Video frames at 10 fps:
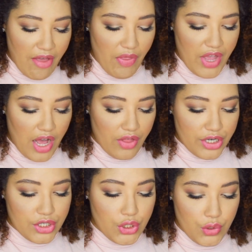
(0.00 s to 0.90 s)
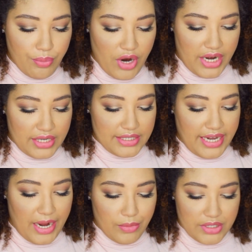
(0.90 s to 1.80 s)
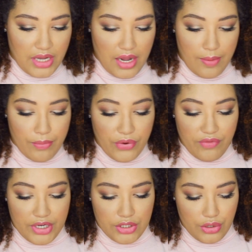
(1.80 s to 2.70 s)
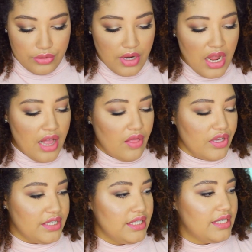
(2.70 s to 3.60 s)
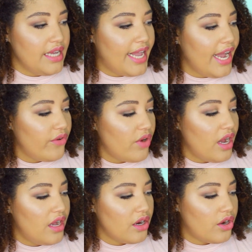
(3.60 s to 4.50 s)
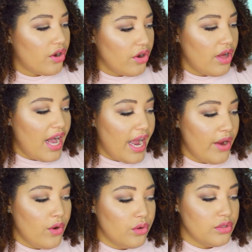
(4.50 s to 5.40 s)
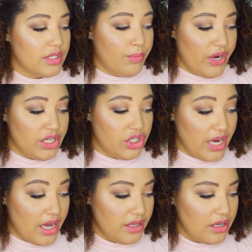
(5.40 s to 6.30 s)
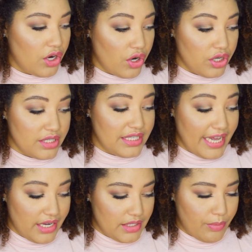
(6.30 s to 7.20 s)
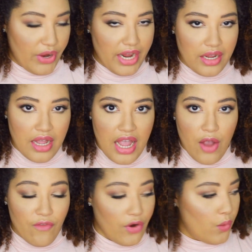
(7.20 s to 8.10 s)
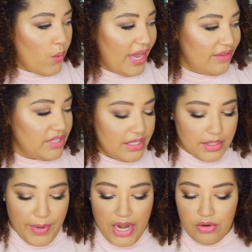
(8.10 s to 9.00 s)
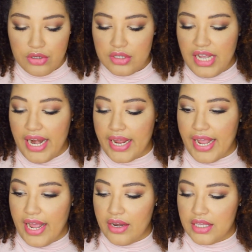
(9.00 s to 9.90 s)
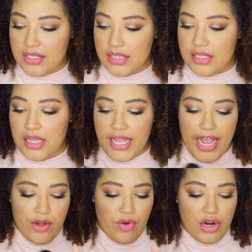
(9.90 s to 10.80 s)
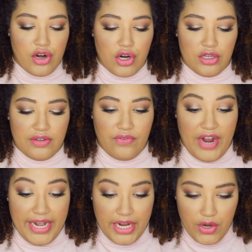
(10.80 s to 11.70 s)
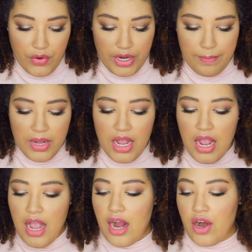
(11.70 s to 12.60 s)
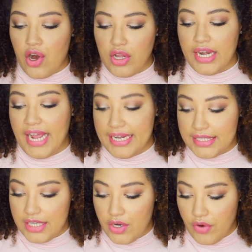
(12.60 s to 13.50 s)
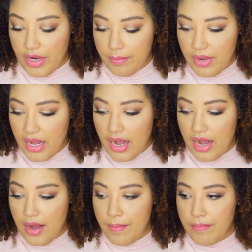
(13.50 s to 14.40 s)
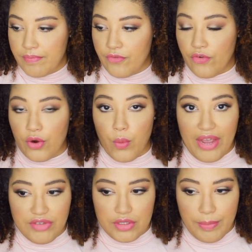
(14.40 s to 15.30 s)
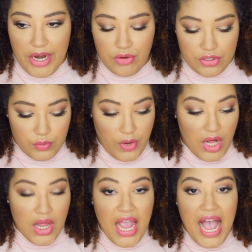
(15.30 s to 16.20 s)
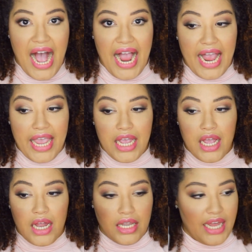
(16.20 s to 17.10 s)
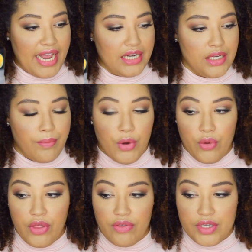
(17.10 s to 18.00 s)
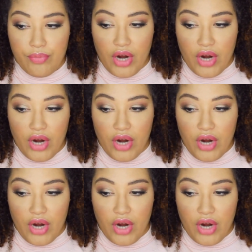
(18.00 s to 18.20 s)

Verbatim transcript: And the other two products that I was um, privy to this is the Kenra Curl High Hold Spray Gel Curl Setting Spray for waves and spirals. And again, this is the Kenra Curl Defining Cream, Curl Enhancing Cream um, for waves and spirals as well. I liked both of these